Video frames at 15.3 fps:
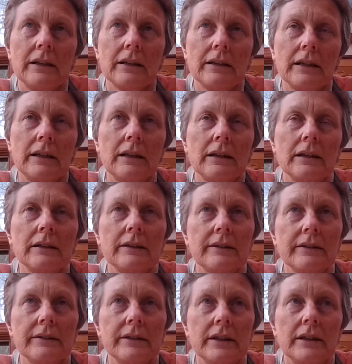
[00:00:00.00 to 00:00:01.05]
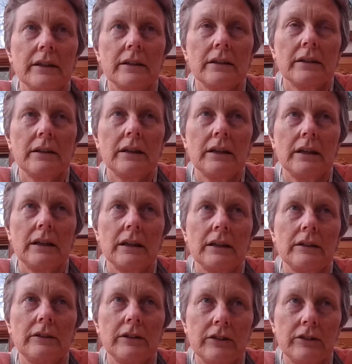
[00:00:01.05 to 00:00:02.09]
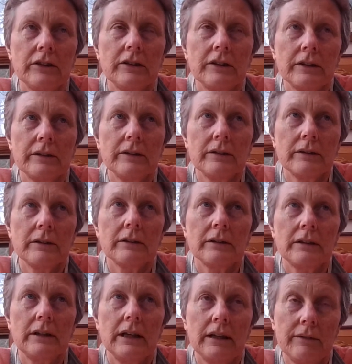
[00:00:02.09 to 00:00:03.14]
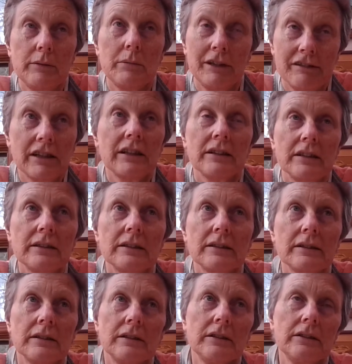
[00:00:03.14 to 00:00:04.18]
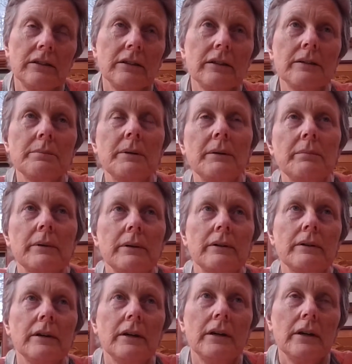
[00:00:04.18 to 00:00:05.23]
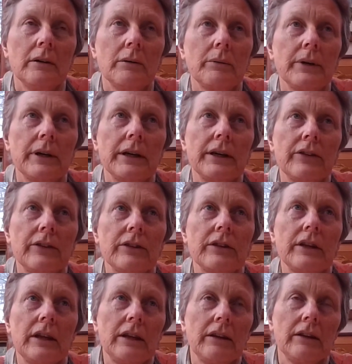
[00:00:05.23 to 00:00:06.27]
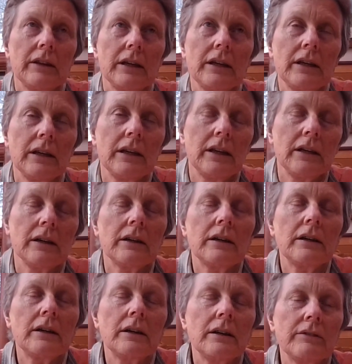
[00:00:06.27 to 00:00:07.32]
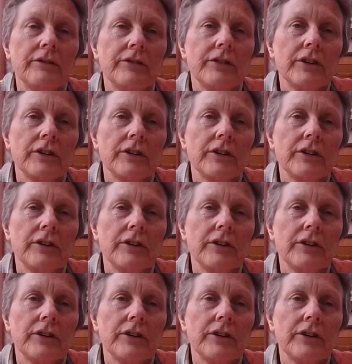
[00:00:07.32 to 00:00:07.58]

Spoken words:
thinking of the indigenous Native Americans, indigenous people, with the thinking of